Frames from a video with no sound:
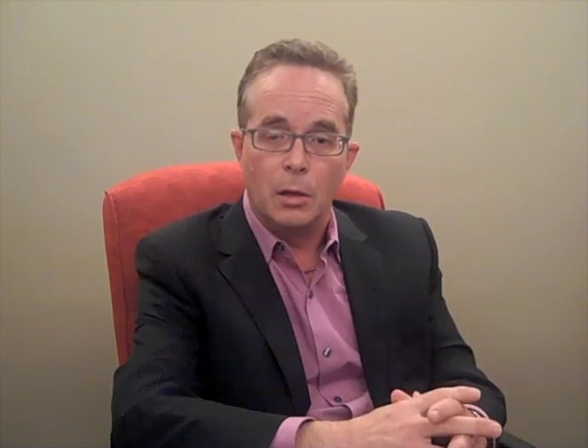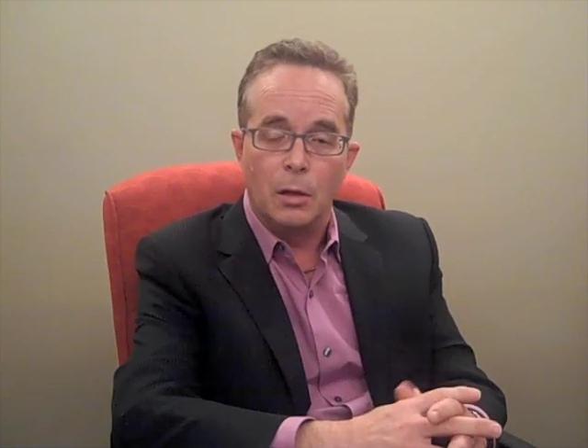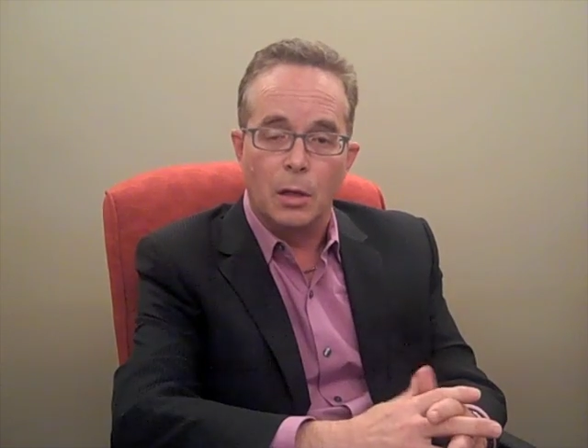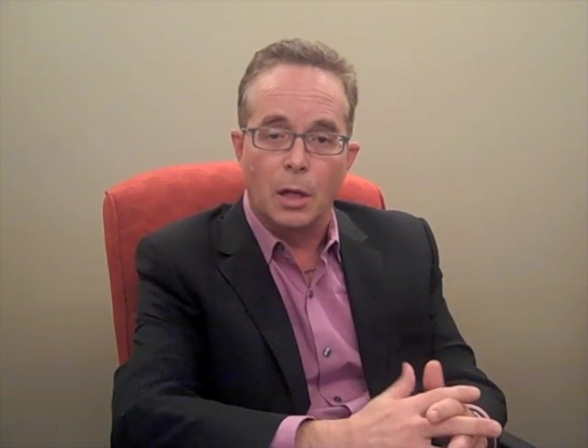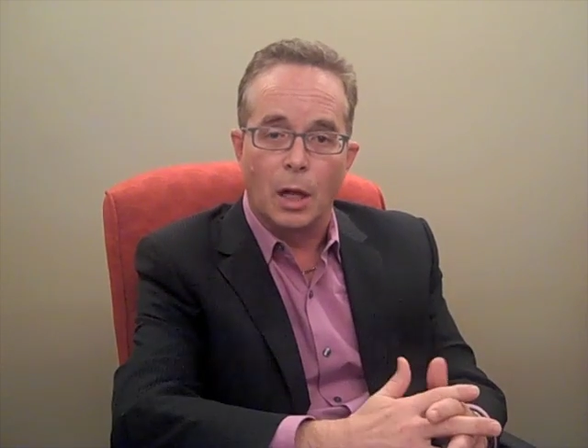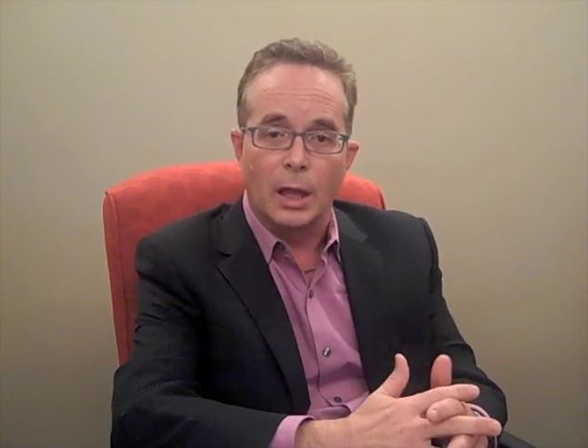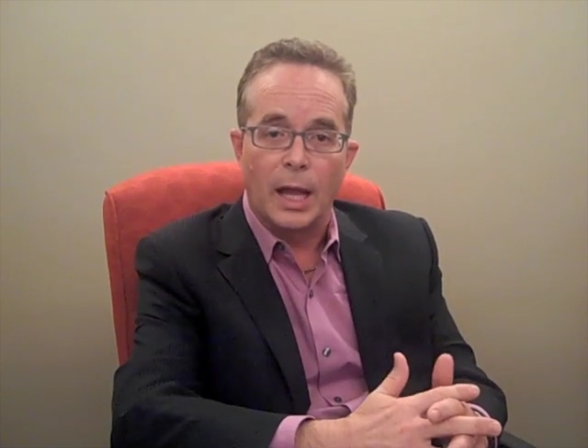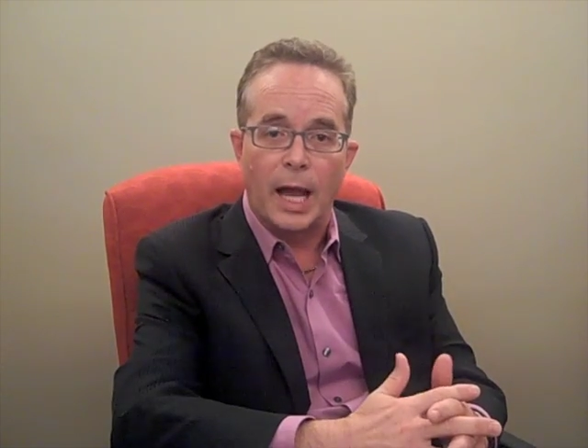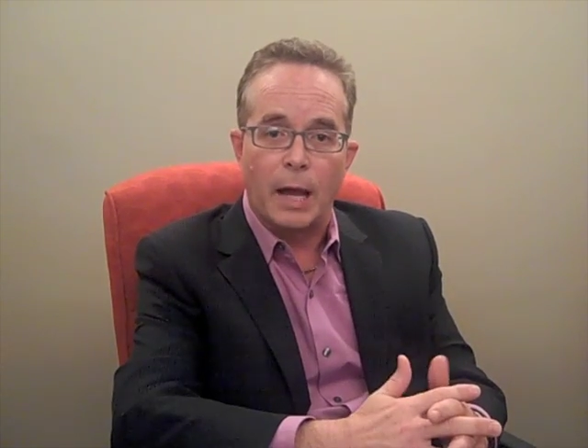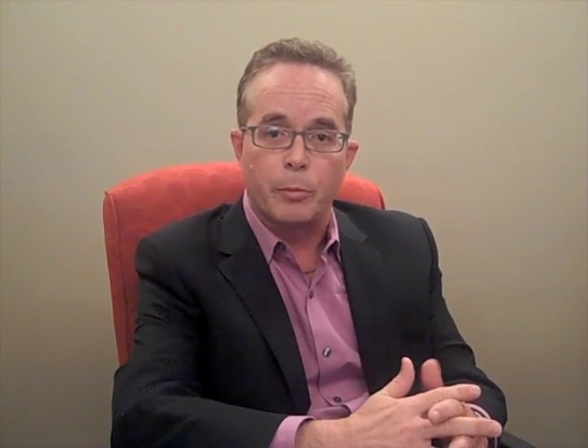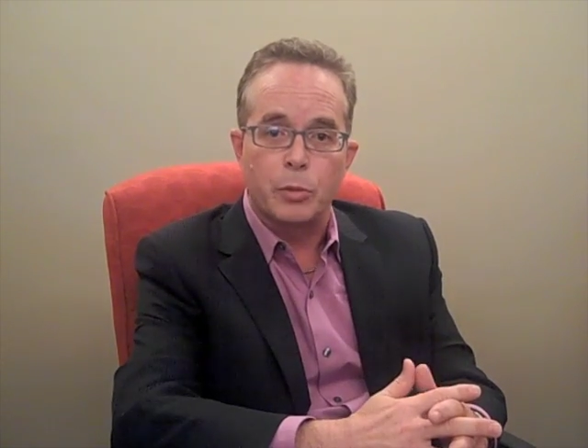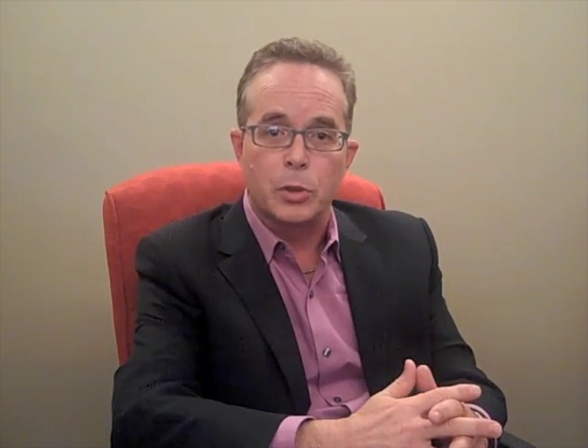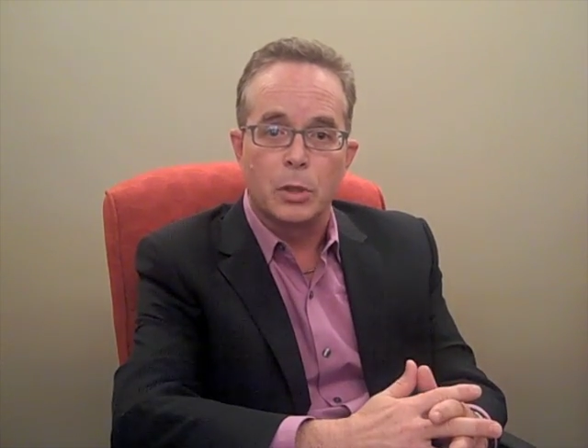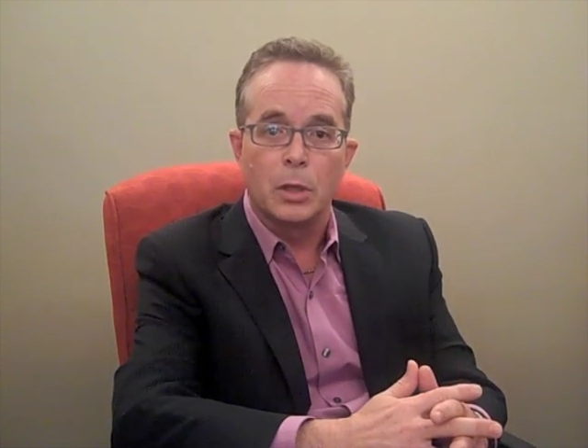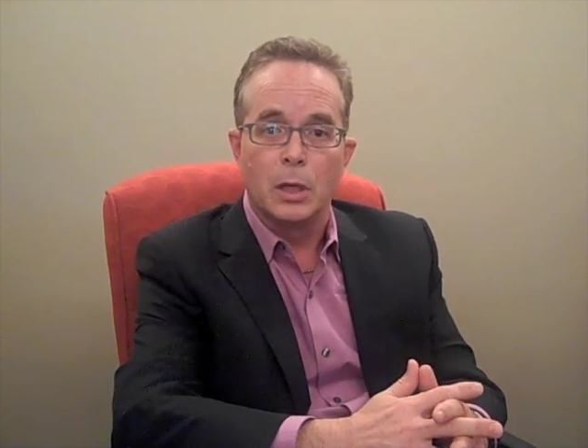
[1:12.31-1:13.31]

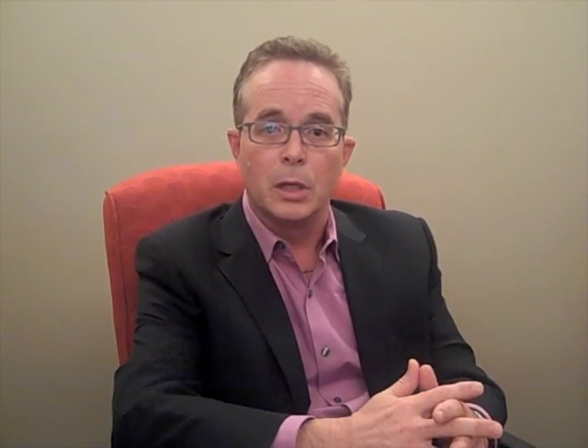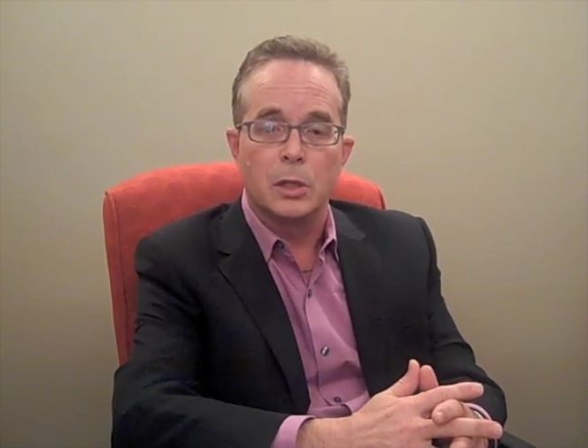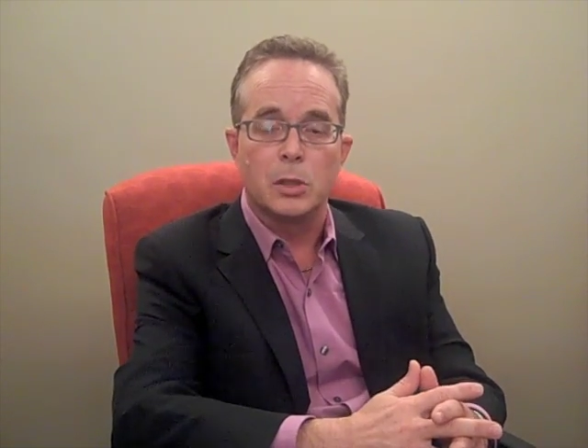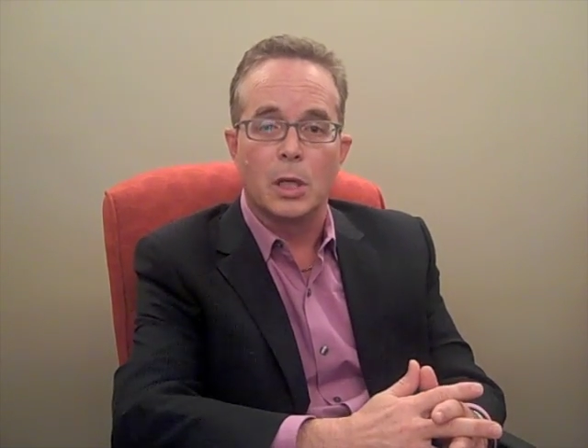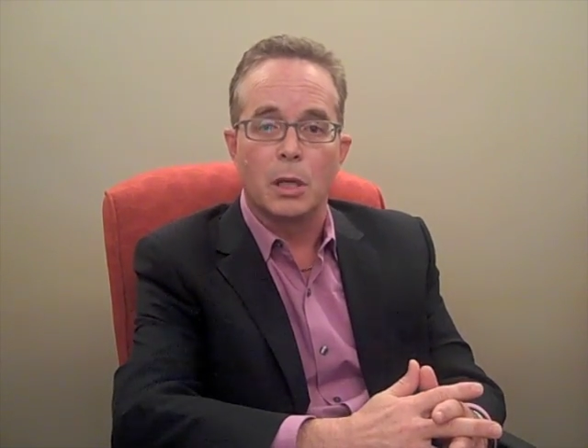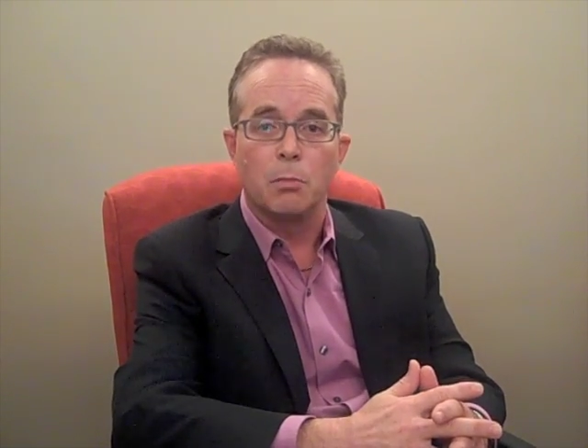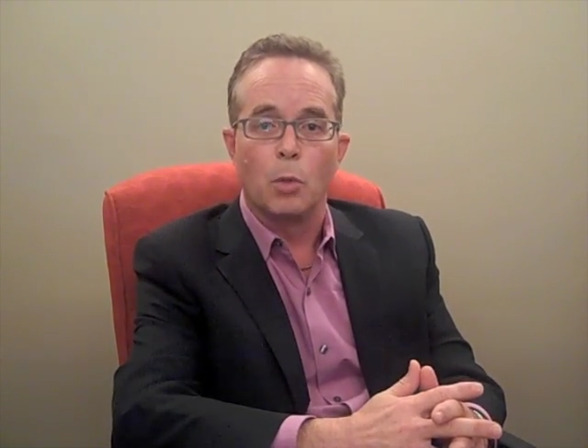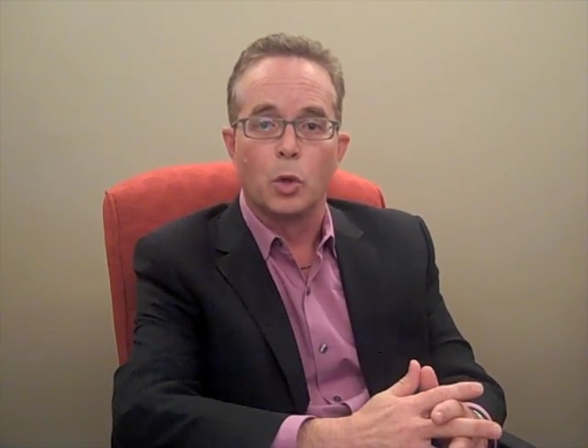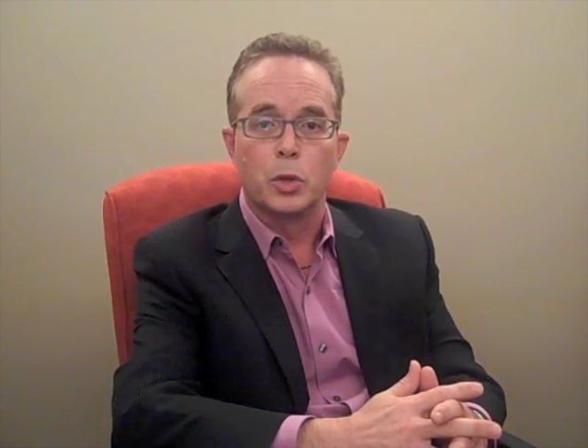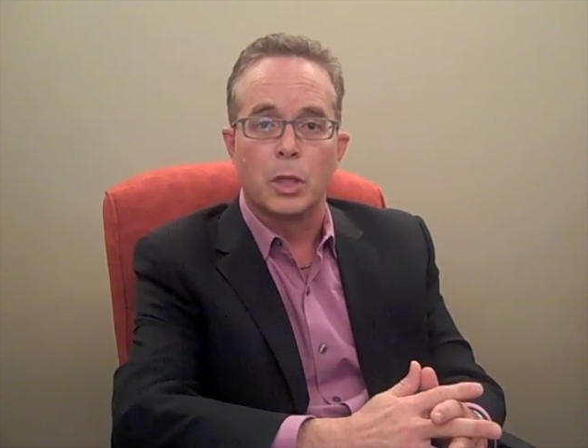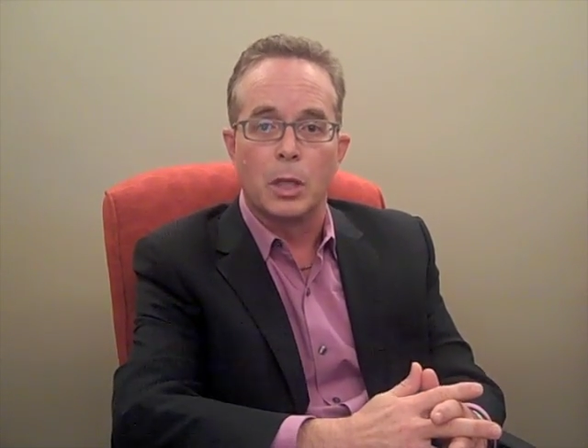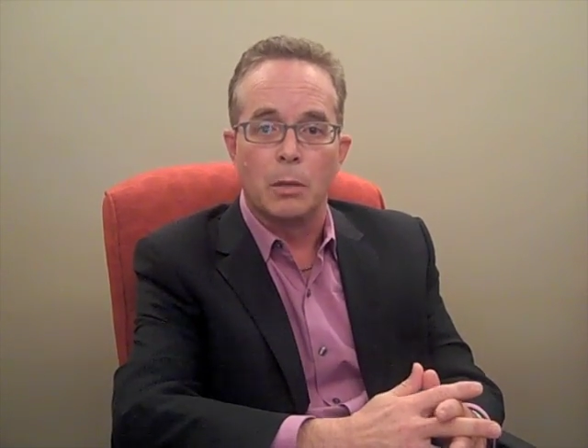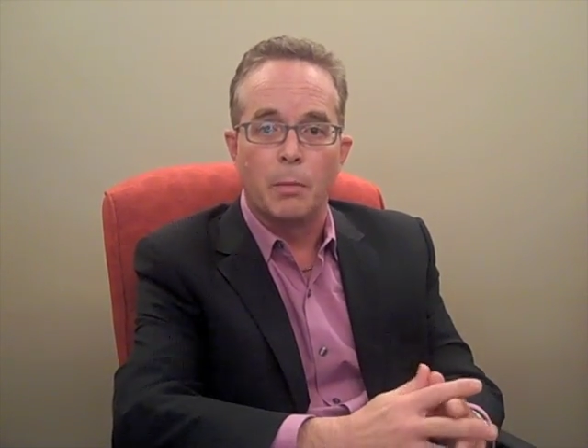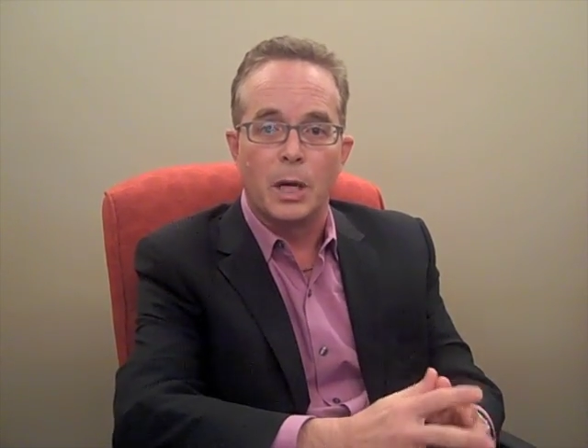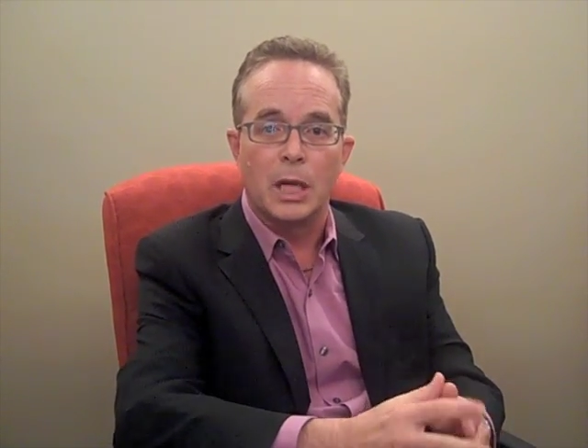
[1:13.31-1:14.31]
collapse is that most
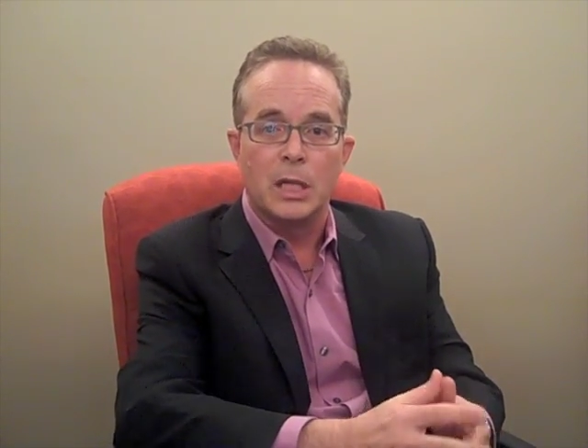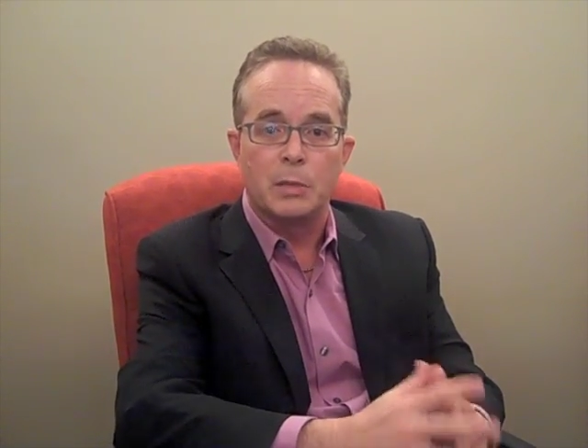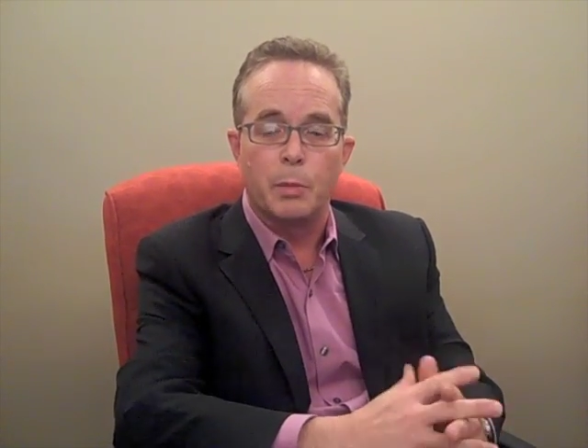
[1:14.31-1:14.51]
of the money's